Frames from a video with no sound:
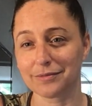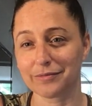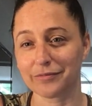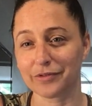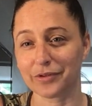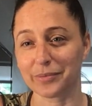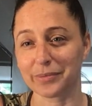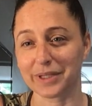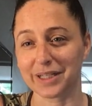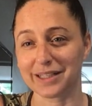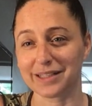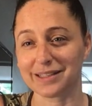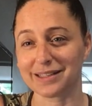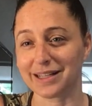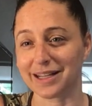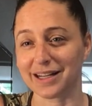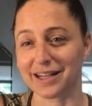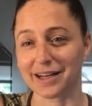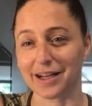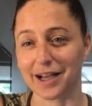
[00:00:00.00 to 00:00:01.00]
for me to
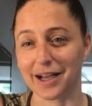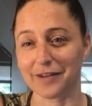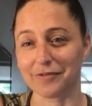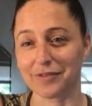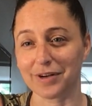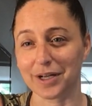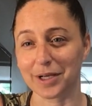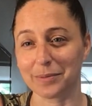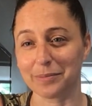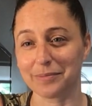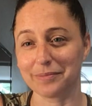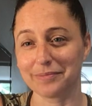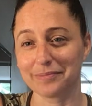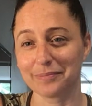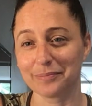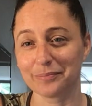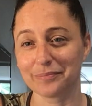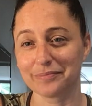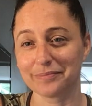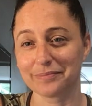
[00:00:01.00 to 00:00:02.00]
stay in high vibe.
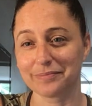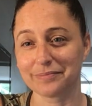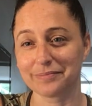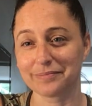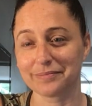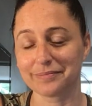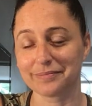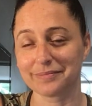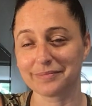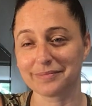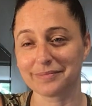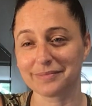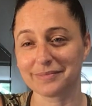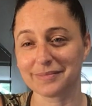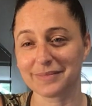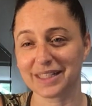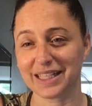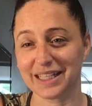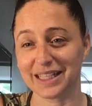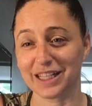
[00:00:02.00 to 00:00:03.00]

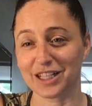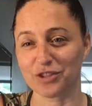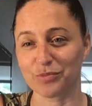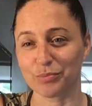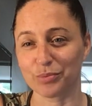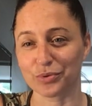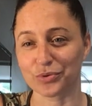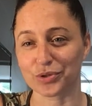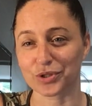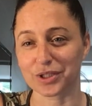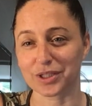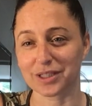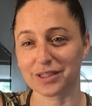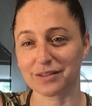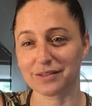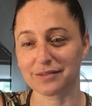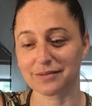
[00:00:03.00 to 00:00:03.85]
And that's bullshit.